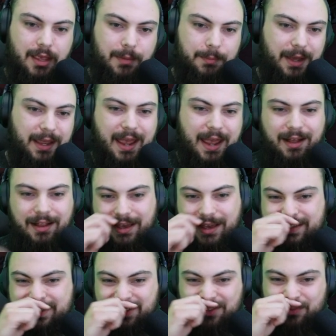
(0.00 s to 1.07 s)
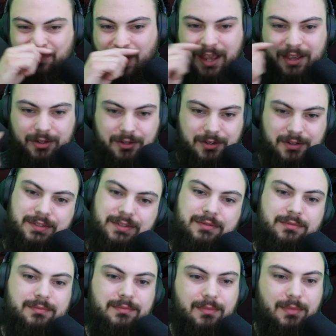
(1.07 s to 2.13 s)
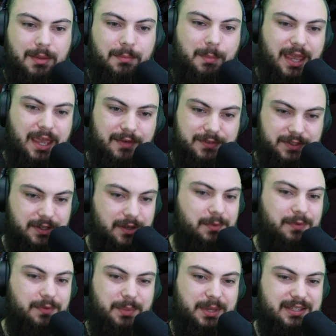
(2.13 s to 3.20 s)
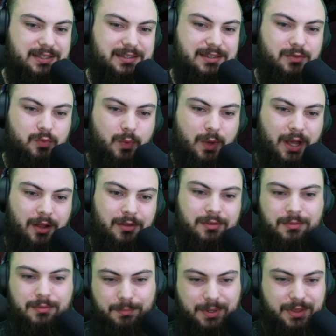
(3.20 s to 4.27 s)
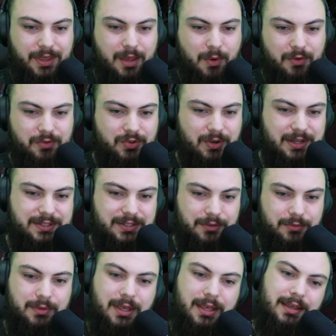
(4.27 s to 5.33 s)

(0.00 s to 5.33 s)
My allies, the riders, may have some of the pieces as well, but they won't trust you.